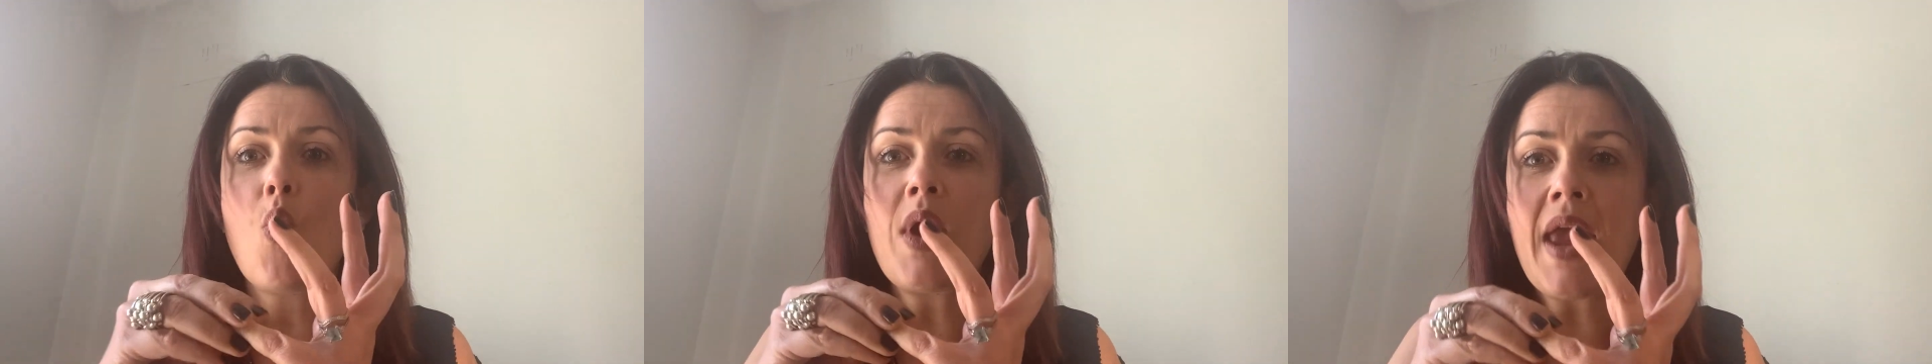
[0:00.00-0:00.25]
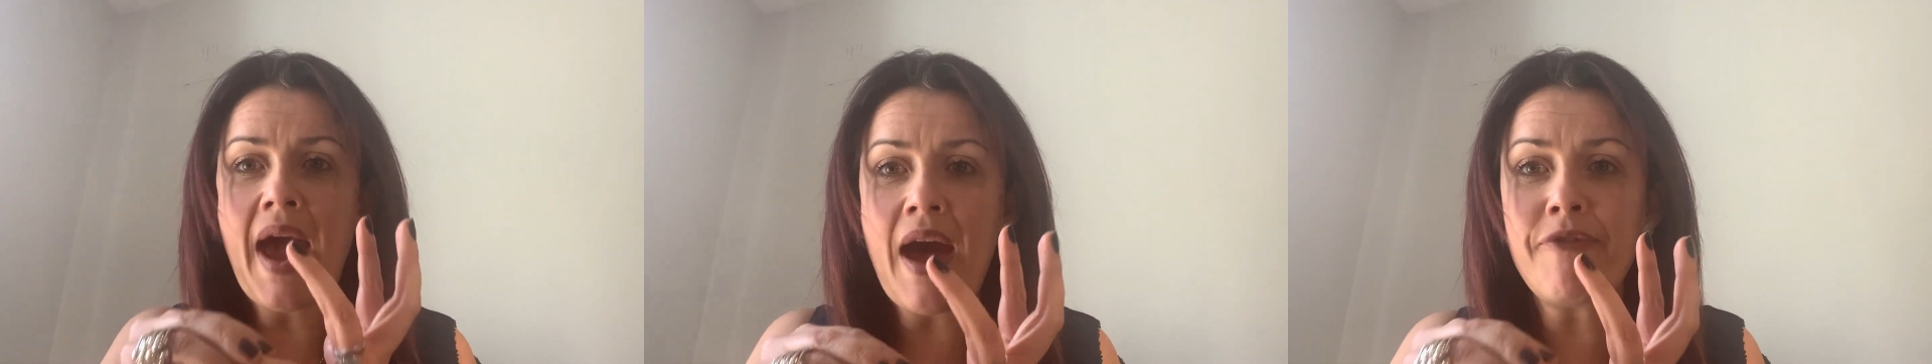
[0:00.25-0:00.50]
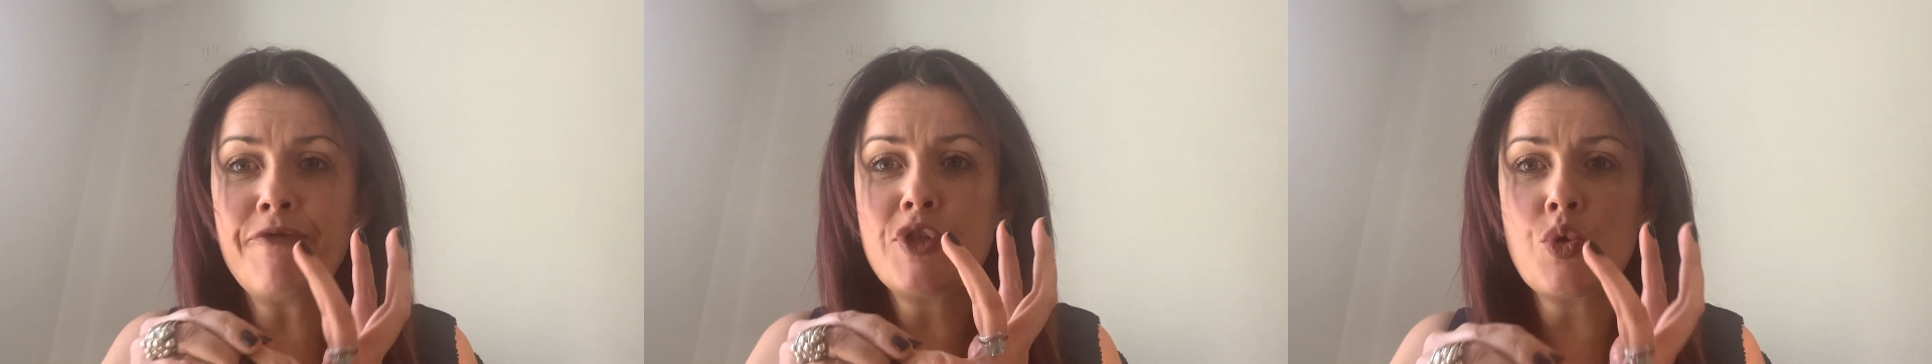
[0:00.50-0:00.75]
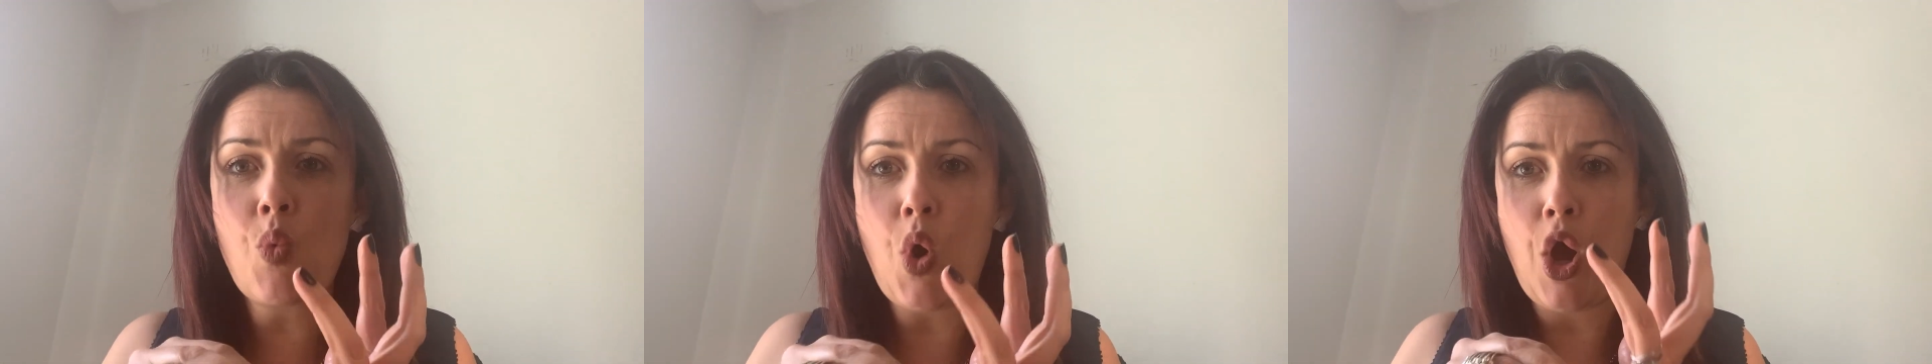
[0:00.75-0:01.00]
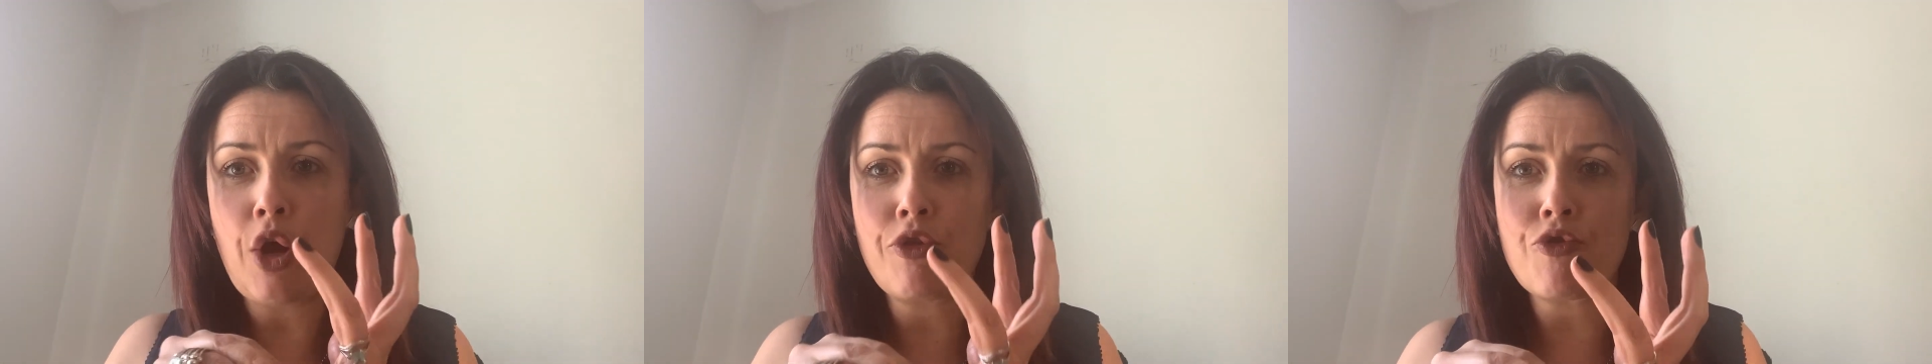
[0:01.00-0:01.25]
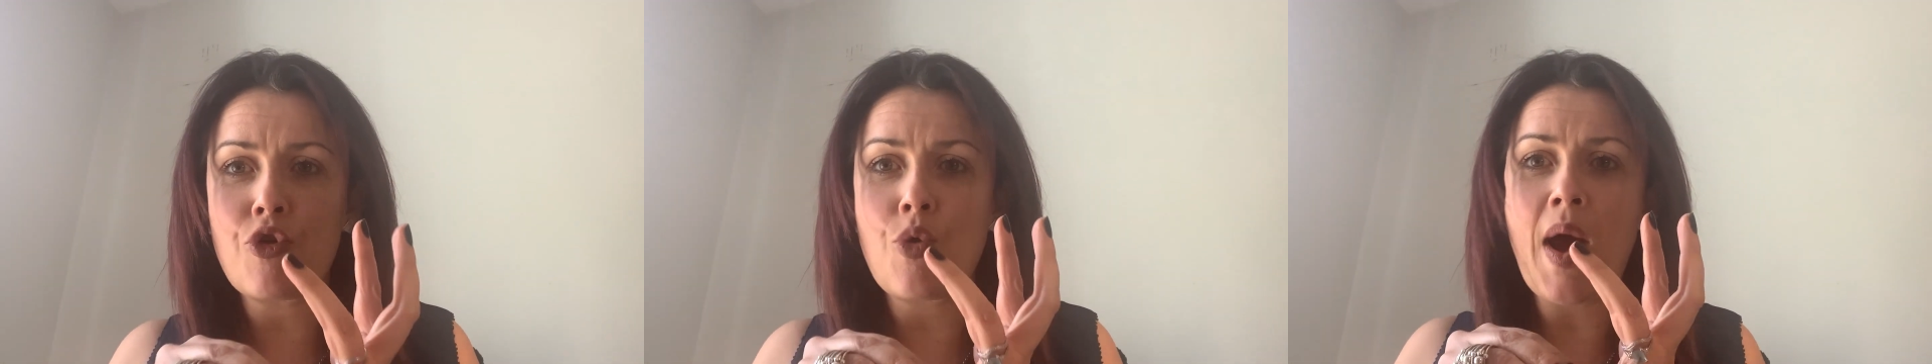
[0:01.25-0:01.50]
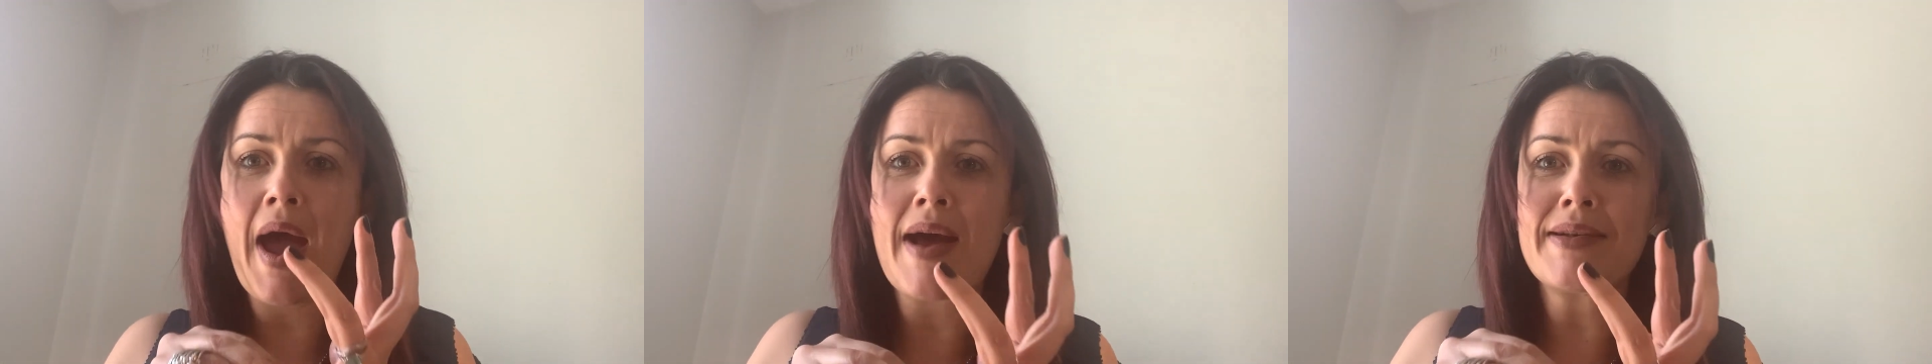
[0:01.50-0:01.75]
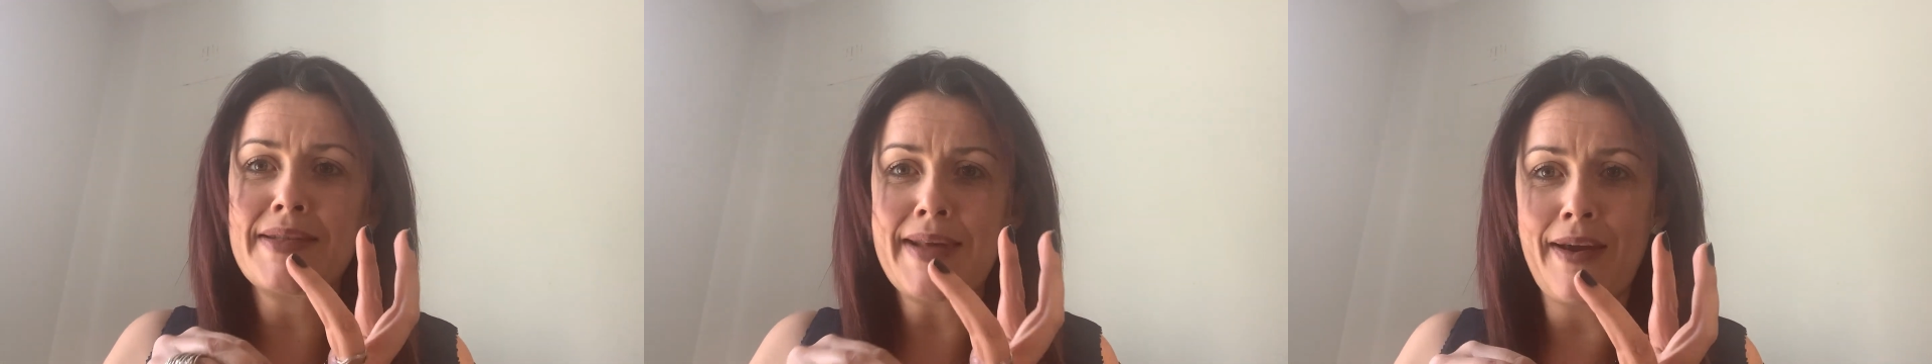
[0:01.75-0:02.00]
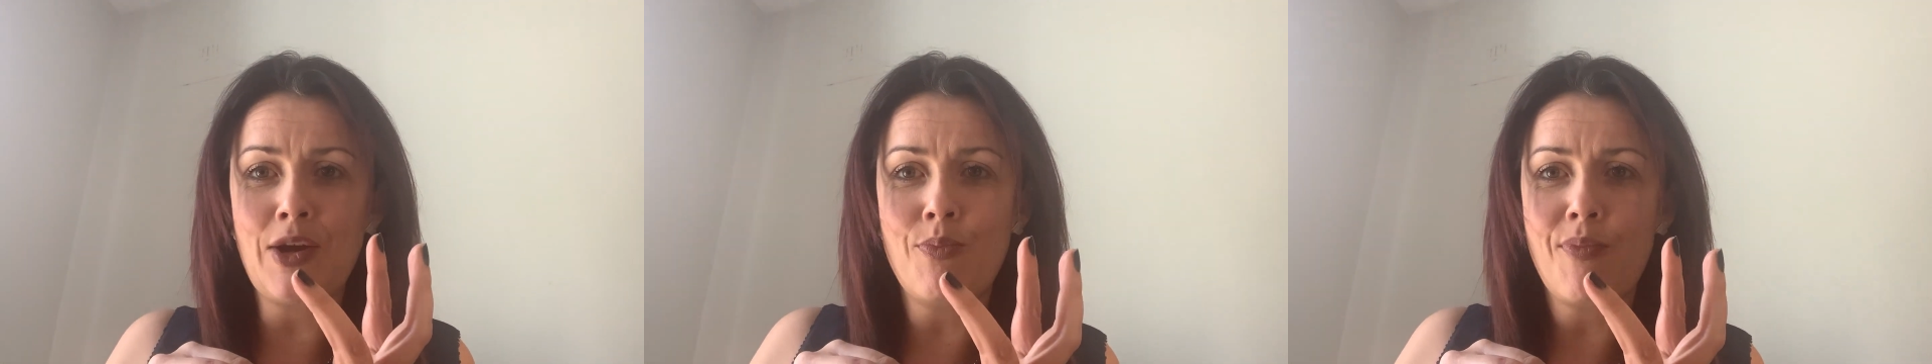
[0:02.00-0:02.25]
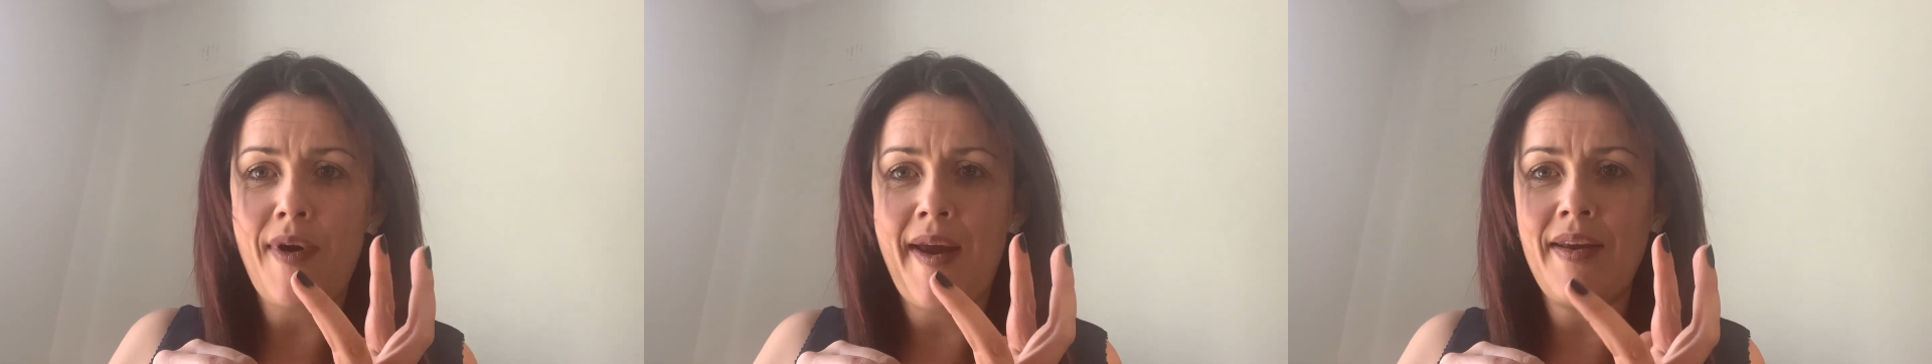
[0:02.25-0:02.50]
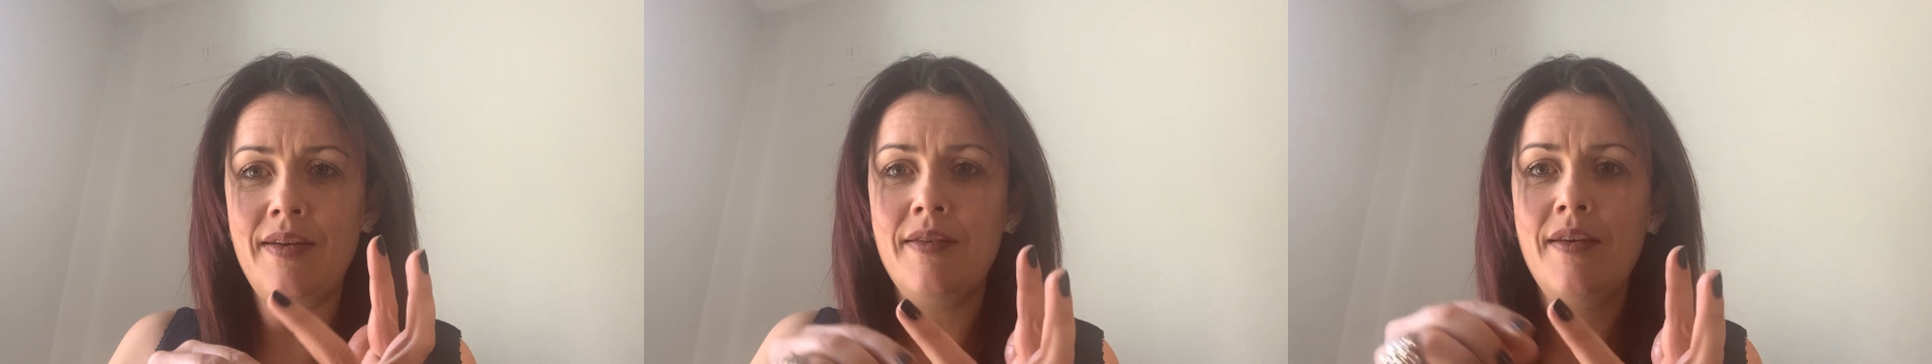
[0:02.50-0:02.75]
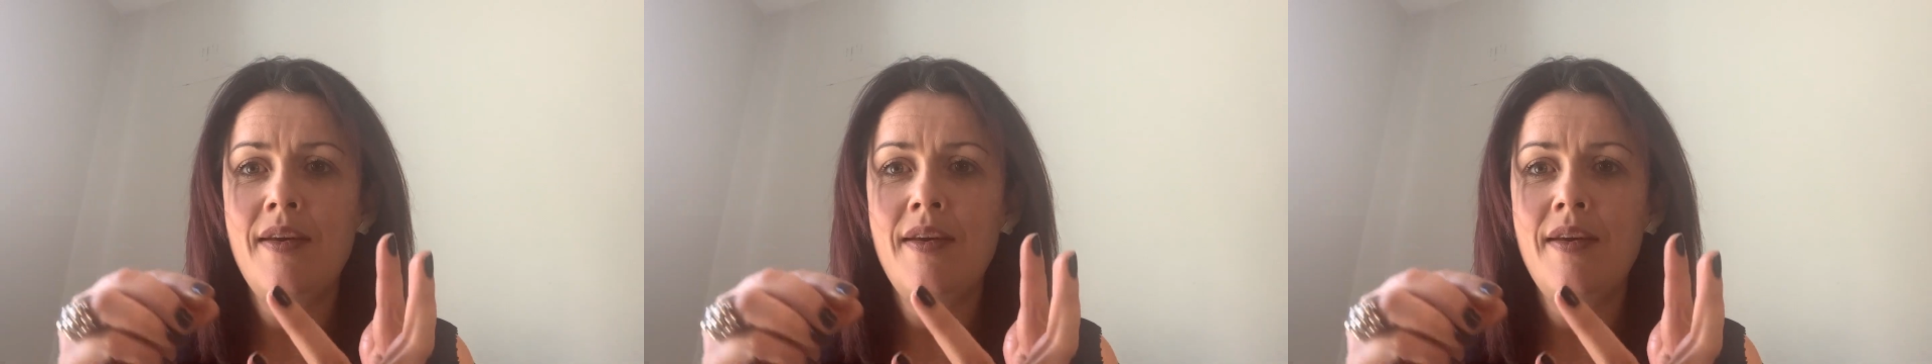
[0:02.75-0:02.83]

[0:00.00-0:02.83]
we have to work through our second brain.